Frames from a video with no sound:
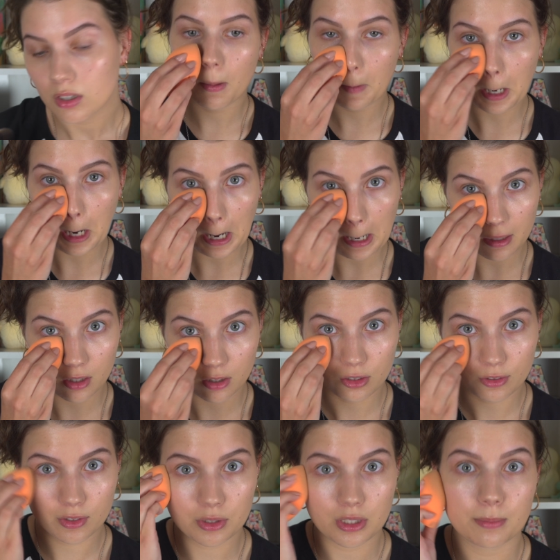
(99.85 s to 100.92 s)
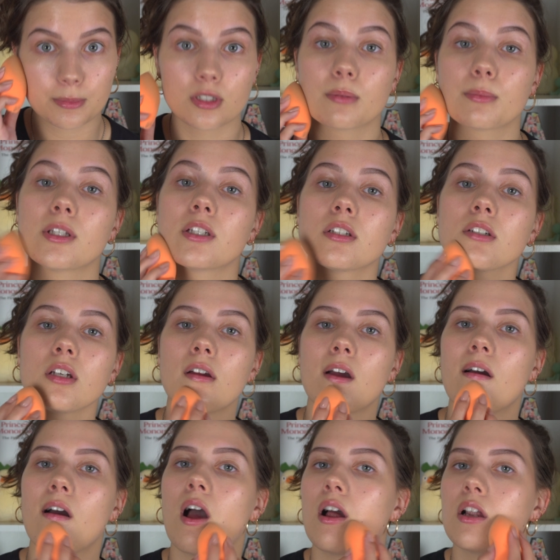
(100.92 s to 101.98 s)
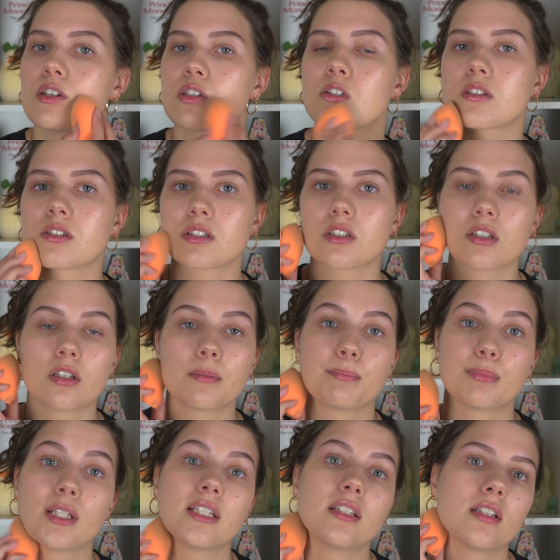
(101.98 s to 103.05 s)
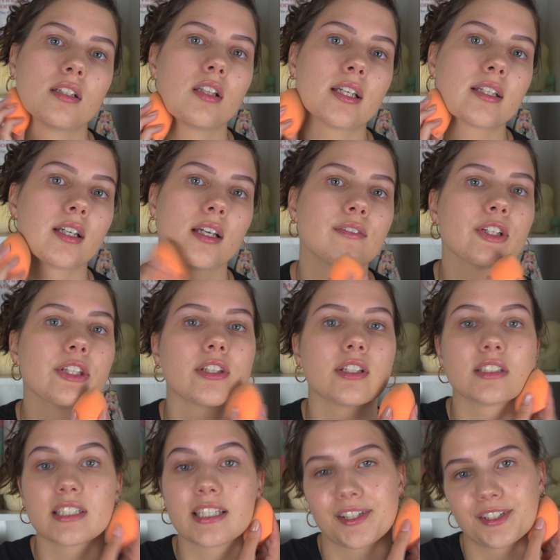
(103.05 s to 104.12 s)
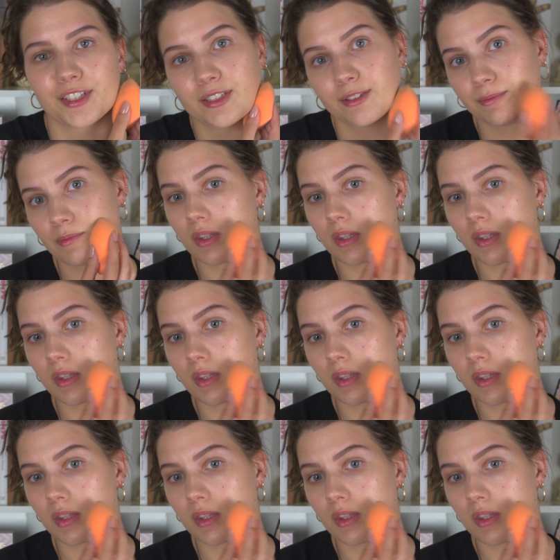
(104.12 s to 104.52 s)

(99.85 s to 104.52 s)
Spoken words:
I'm gonna go over with a beauty blender just to blend it everything together.